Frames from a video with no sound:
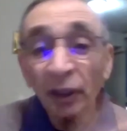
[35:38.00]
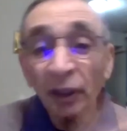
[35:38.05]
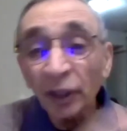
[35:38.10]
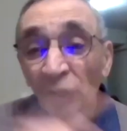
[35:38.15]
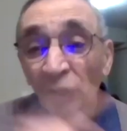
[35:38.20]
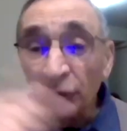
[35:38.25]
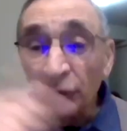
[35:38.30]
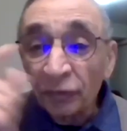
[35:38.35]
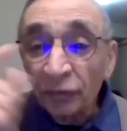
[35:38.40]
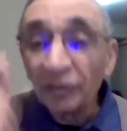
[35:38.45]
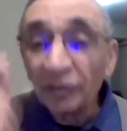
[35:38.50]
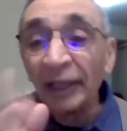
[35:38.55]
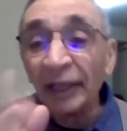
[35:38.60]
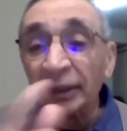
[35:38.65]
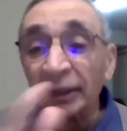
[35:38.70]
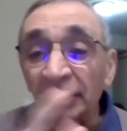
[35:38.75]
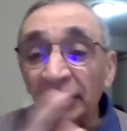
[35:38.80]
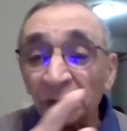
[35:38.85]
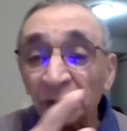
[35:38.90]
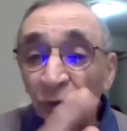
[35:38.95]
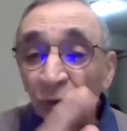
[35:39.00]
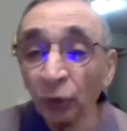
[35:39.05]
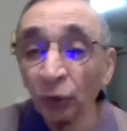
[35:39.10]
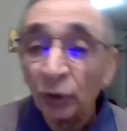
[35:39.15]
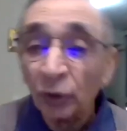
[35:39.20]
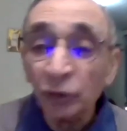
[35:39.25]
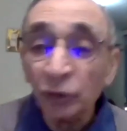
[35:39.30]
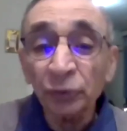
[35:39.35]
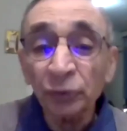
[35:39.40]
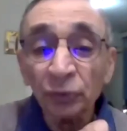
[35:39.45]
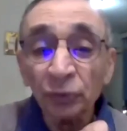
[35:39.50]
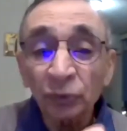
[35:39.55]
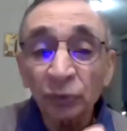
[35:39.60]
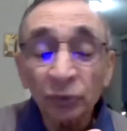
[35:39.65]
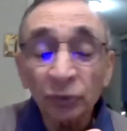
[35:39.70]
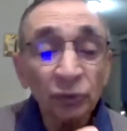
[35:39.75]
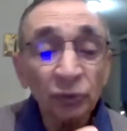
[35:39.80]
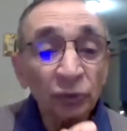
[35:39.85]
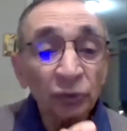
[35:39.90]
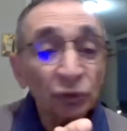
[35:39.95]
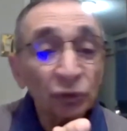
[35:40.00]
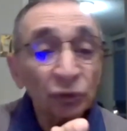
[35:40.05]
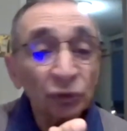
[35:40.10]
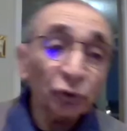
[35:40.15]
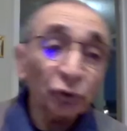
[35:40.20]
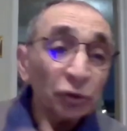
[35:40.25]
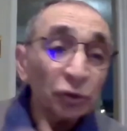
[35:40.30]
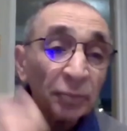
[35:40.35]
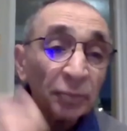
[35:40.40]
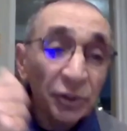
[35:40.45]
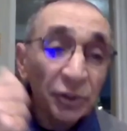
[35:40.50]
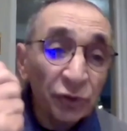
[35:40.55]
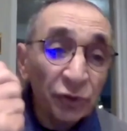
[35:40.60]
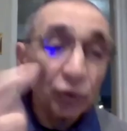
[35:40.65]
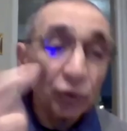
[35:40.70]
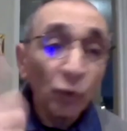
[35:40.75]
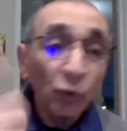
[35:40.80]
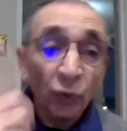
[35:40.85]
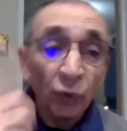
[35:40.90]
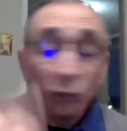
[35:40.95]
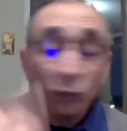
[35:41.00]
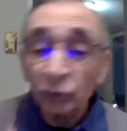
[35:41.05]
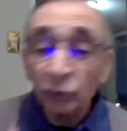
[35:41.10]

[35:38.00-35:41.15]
your father has called you, so you must go.